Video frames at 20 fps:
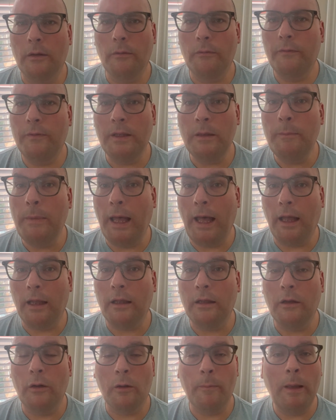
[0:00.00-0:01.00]
feedback,
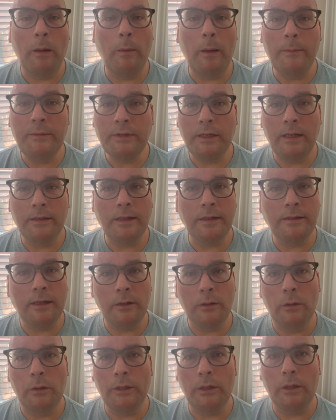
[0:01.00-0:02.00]
go to my website, as I said
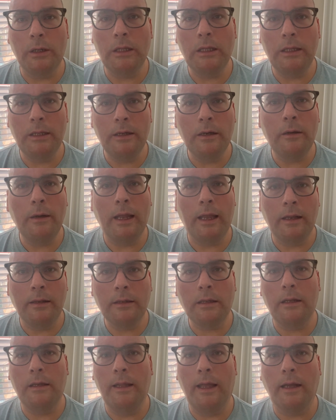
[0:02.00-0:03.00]
earlier,
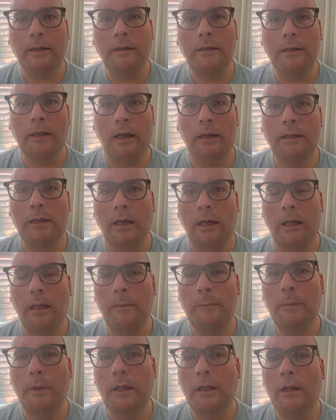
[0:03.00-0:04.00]

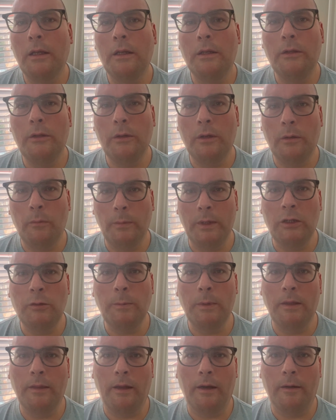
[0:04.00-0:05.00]
clearandconnect.com. You can reach
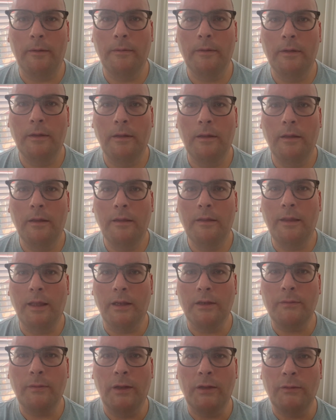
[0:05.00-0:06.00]
me there.
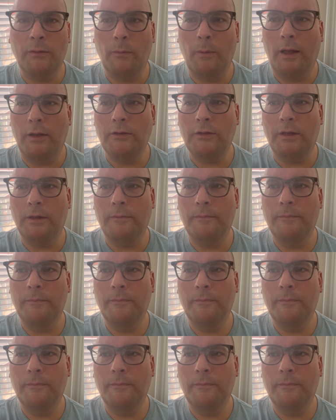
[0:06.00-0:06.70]
Thanks, friends, for watching.